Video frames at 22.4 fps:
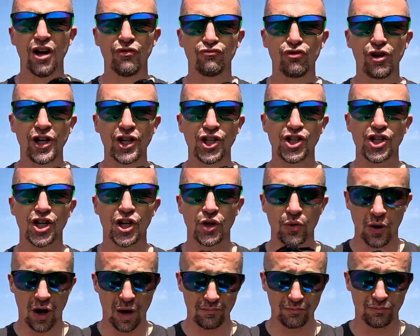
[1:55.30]
running
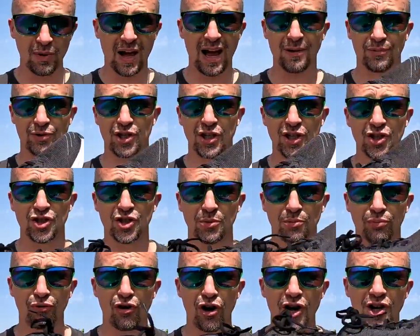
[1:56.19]
shoe. I'm actually
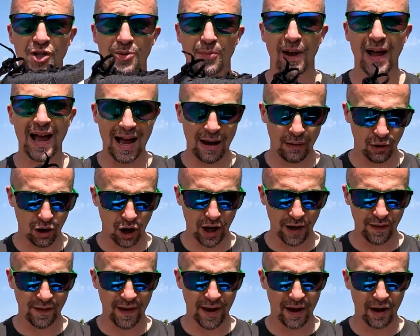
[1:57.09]
surprised by how
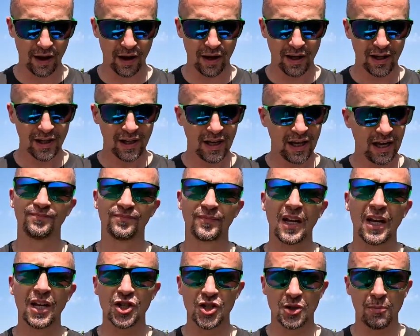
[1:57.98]
light they are.
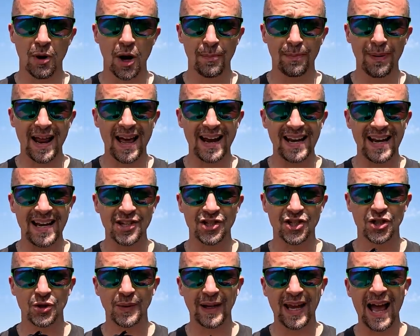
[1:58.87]
So my plan
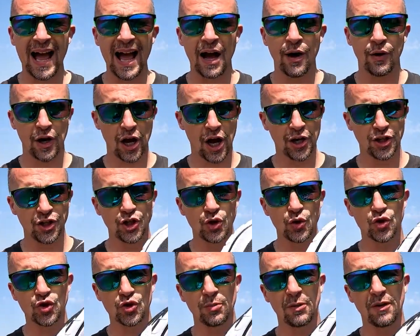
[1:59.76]
is to get out and
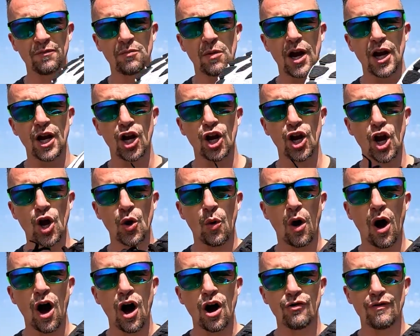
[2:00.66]
do some of my low
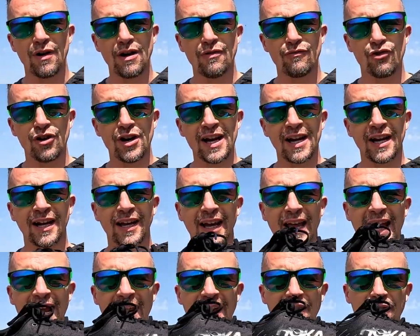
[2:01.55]
heart rate running
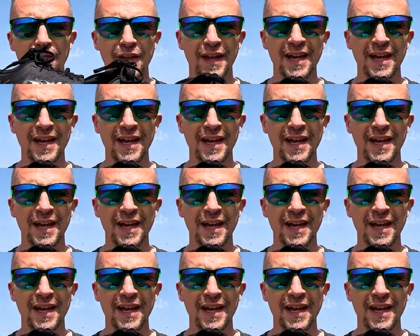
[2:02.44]
in